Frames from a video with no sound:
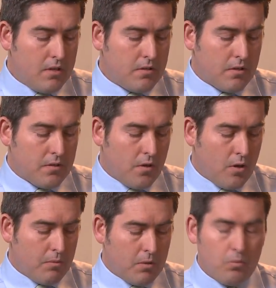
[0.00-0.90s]
to
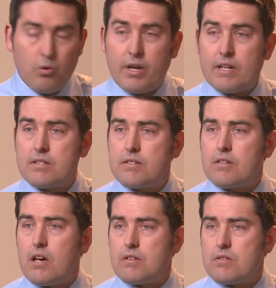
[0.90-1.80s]
determine what
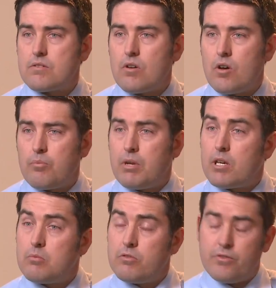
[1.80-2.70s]
exercises are
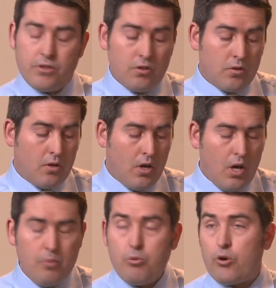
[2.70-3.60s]
applicable for you,
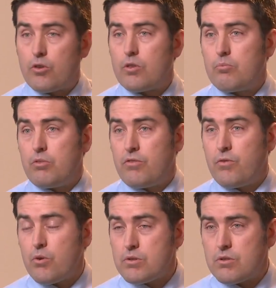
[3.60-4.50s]
both
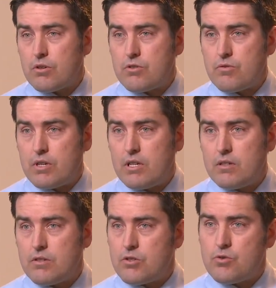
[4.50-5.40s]
before surgery
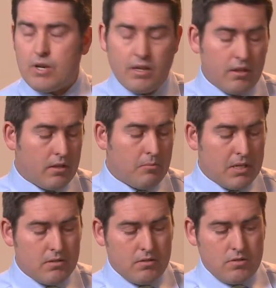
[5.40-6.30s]
to strengthen the
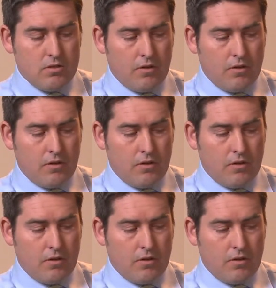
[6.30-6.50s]
muscles